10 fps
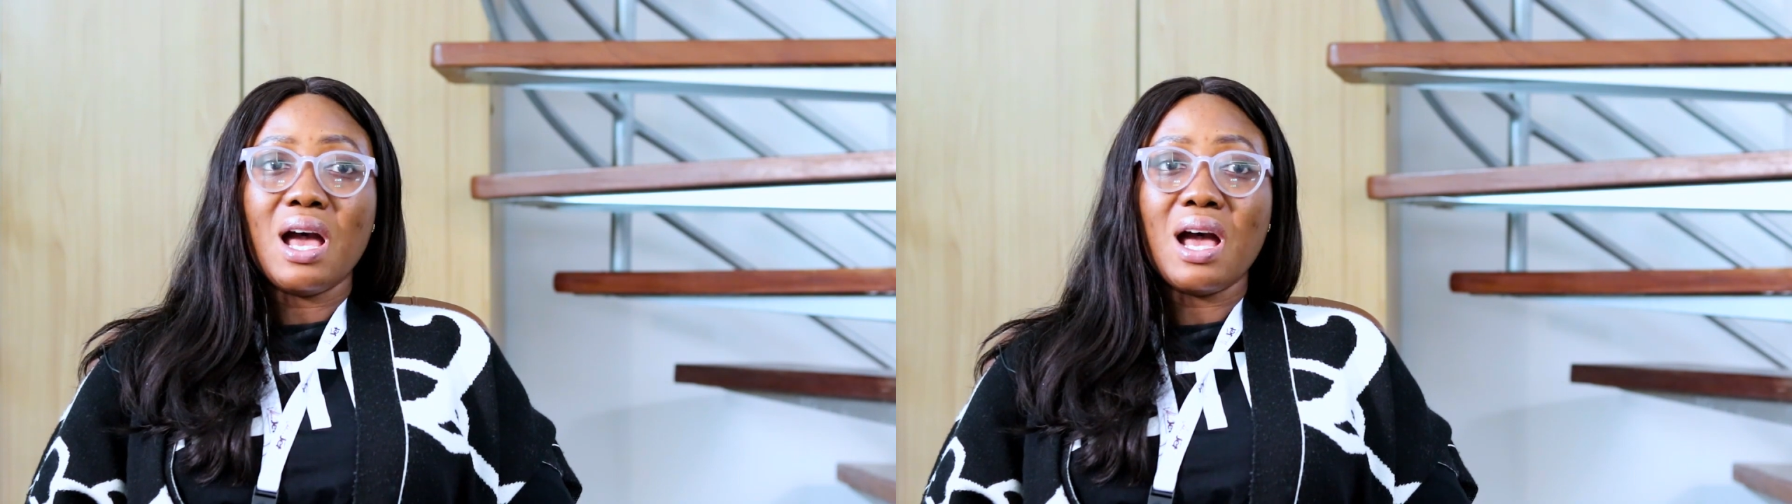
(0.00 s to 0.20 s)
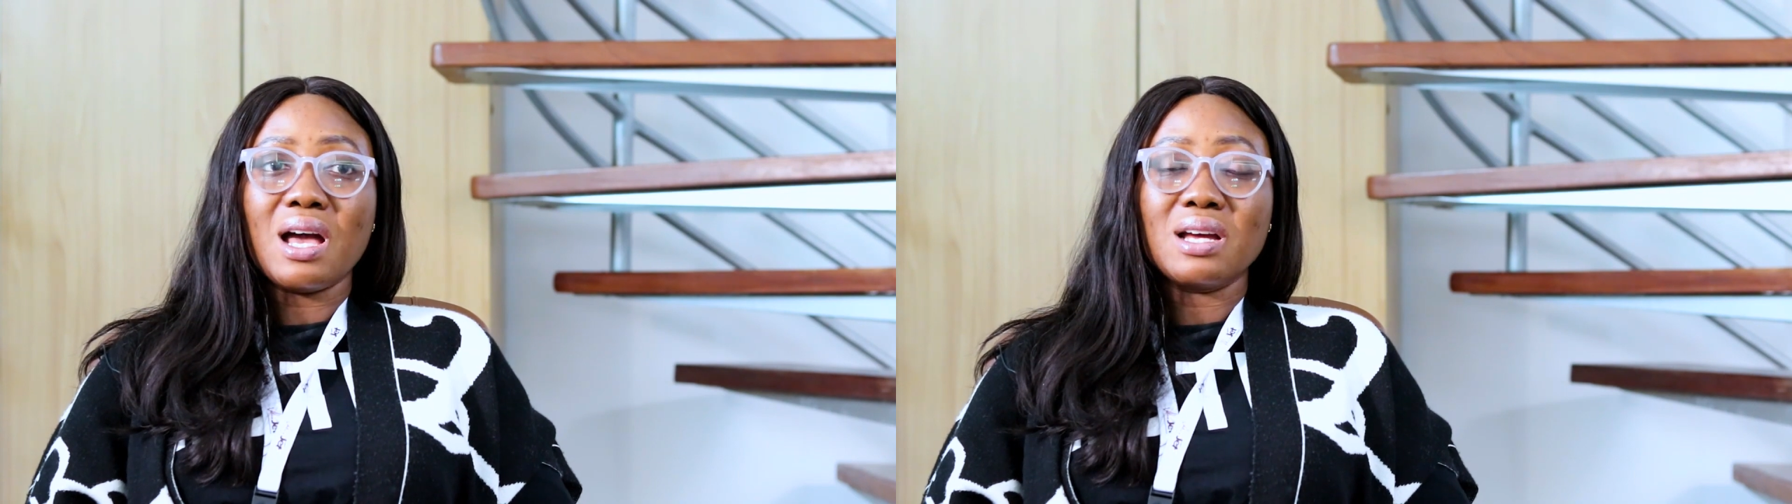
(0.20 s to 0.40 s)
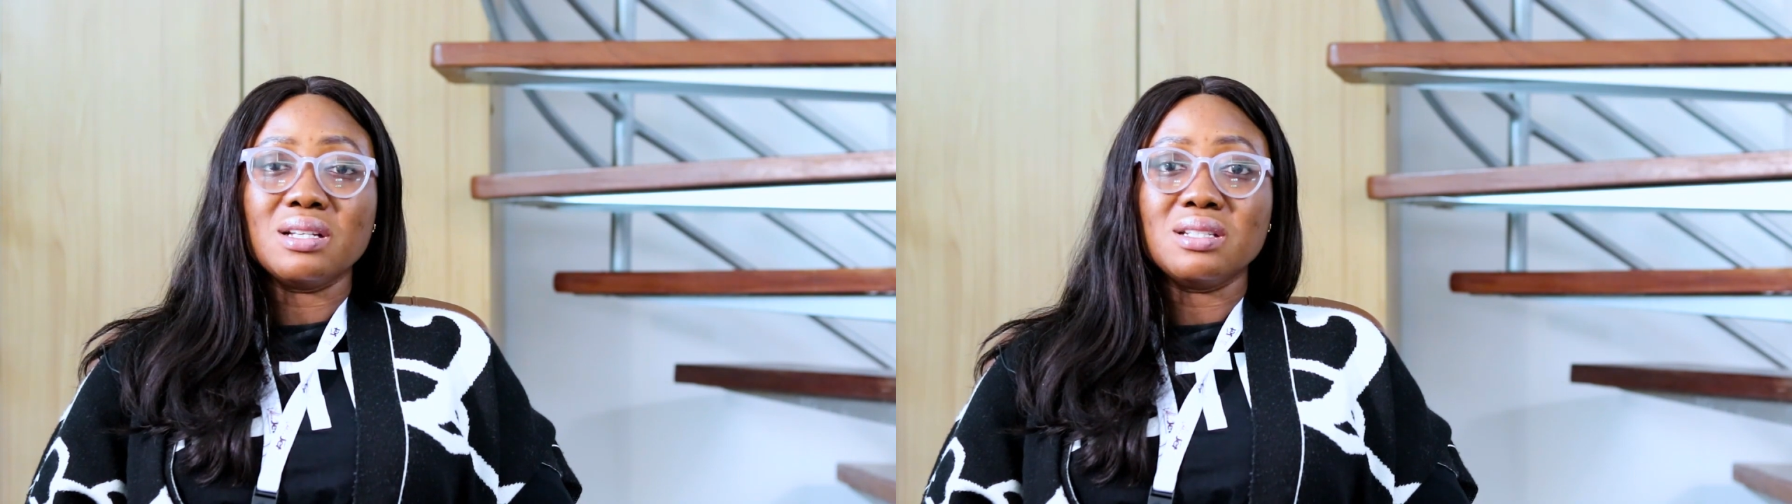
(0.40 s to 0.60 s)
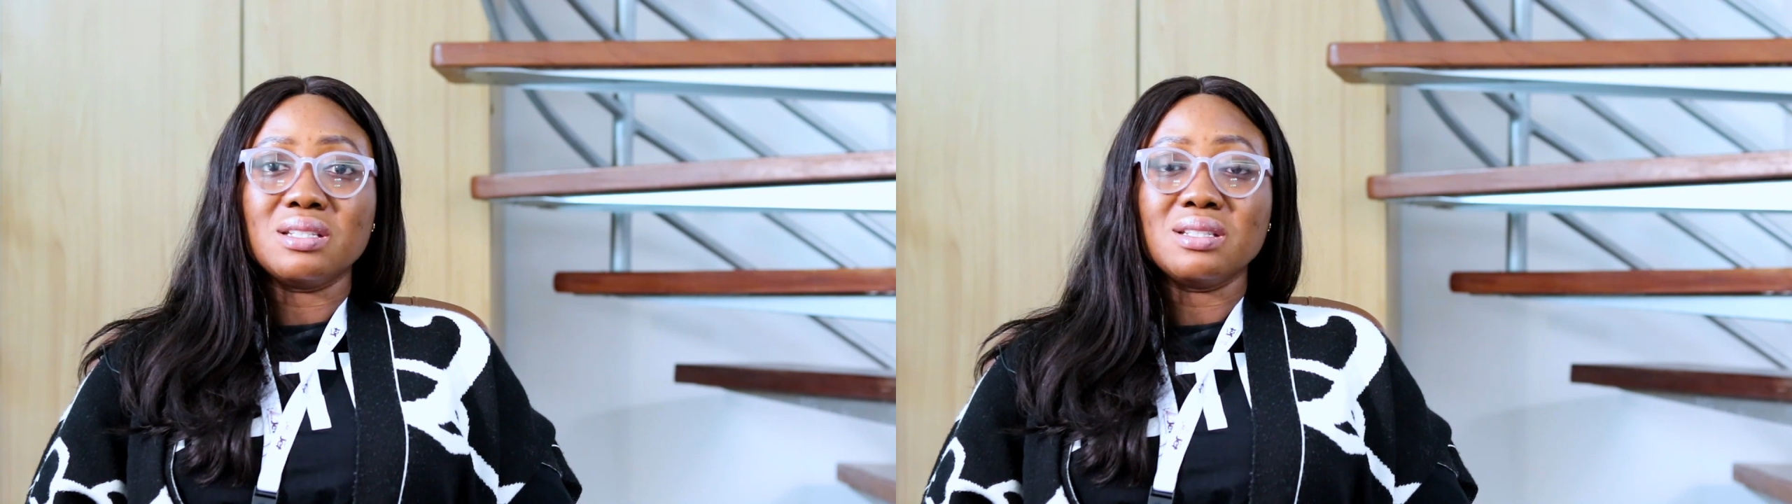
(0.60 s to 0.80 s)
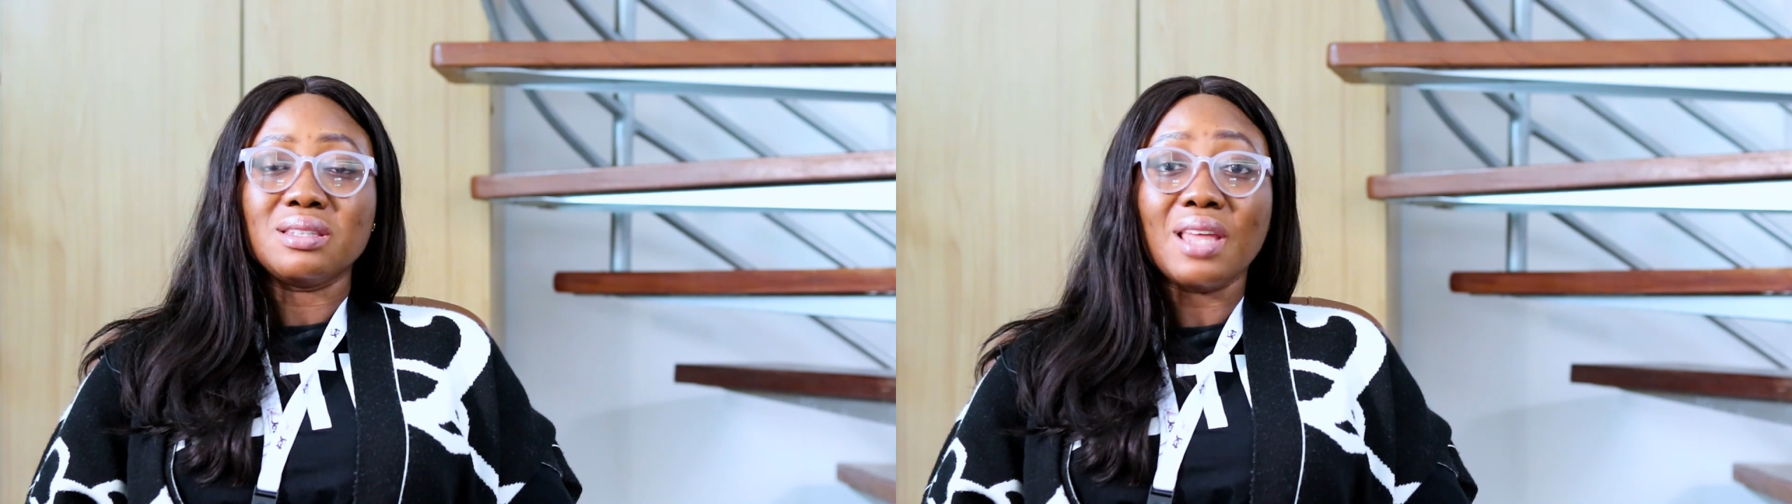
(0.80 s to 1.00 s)
and
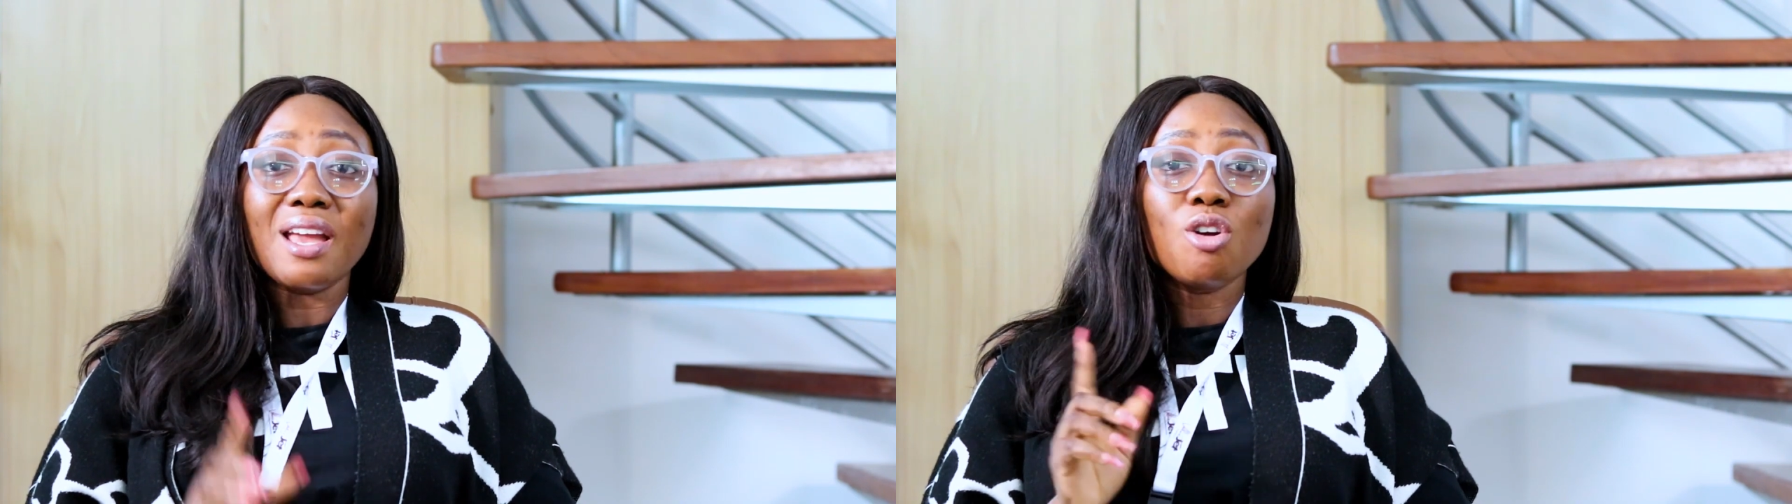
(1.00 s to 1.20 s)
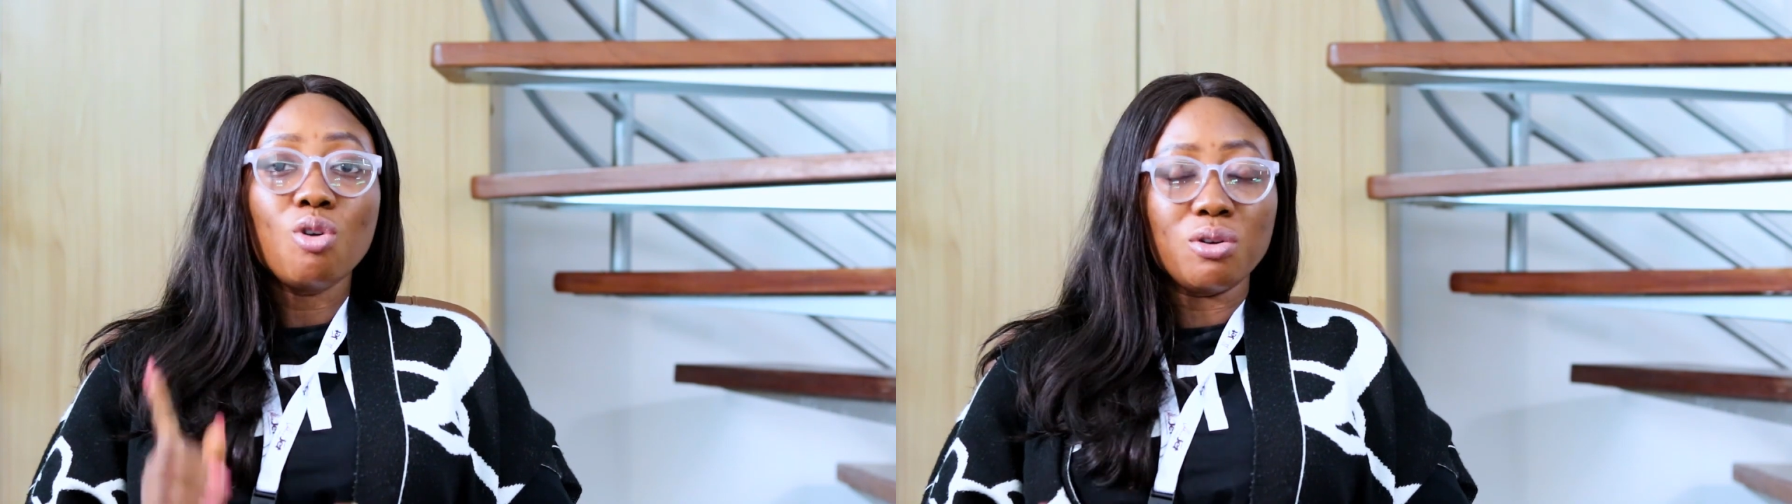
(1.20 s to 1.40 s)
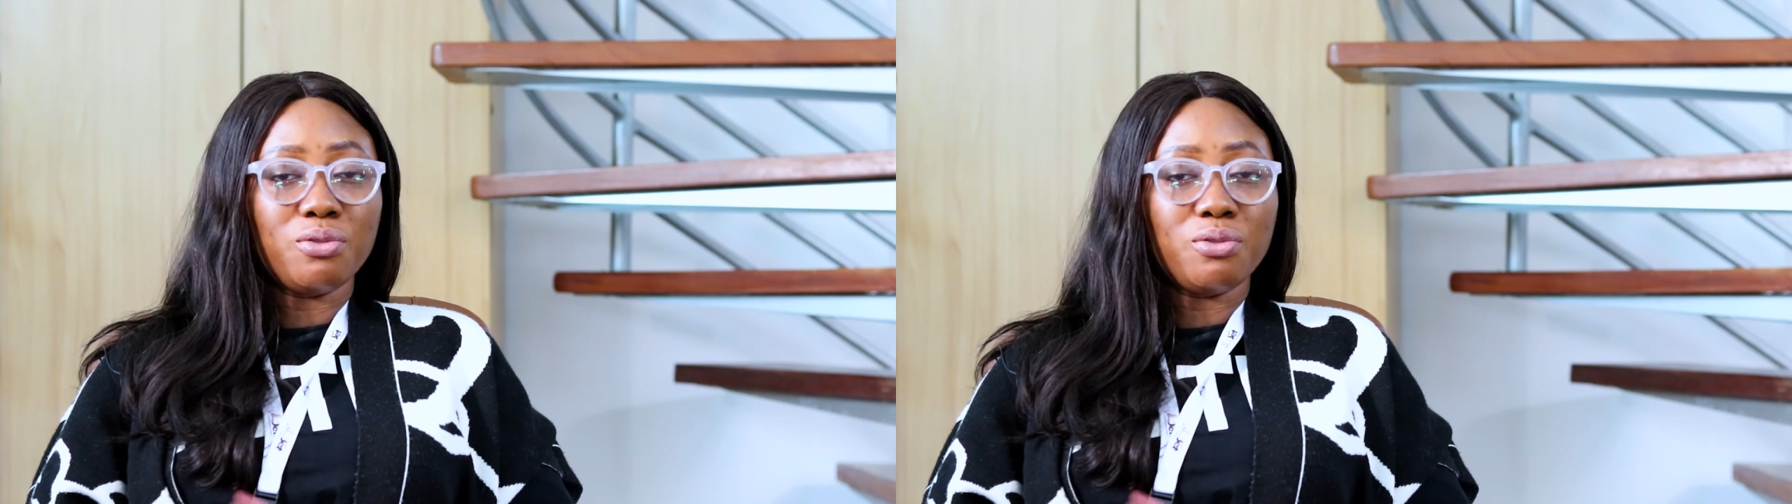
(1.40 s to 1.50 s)
Thank God